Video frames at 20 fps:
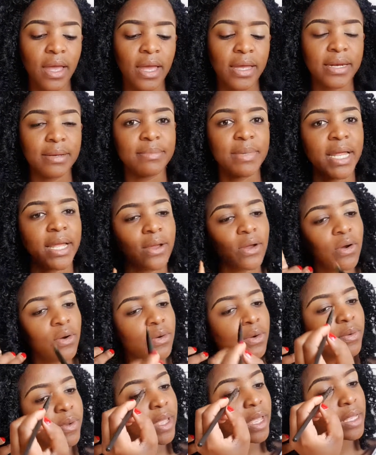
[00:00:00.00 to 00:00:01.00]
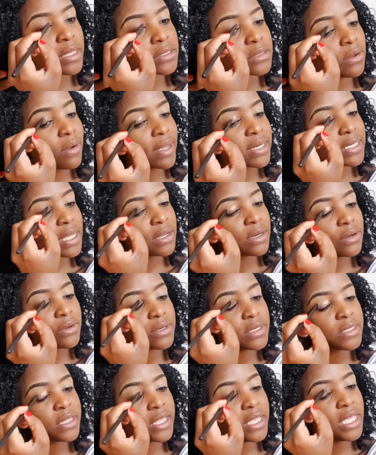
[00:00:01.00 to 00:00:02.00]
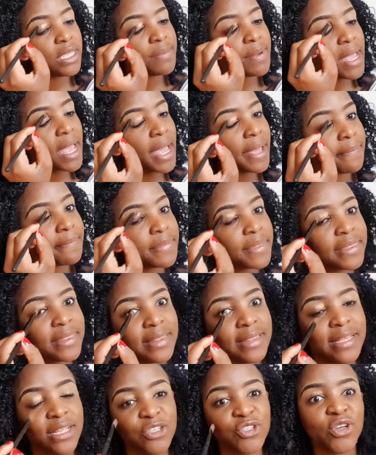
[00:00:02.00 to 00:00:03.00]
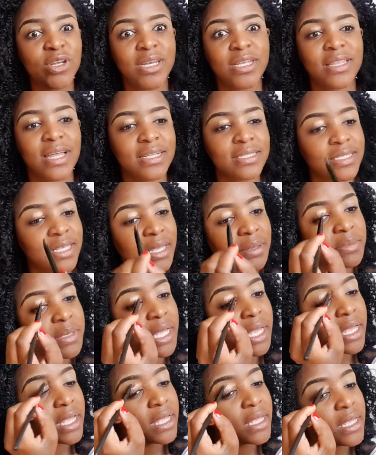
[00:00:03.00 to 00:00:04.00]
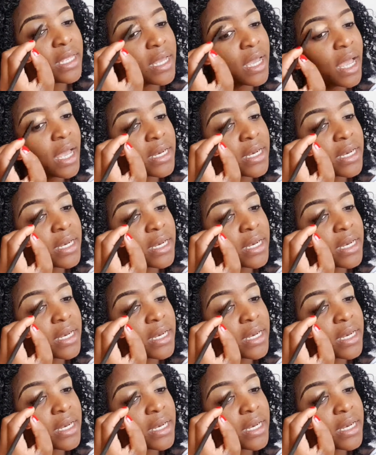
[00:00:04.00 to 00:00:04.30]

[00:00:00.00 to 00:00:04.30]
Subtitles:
And I'm like, oh okay. So I downloaded the eBay app literally that same day.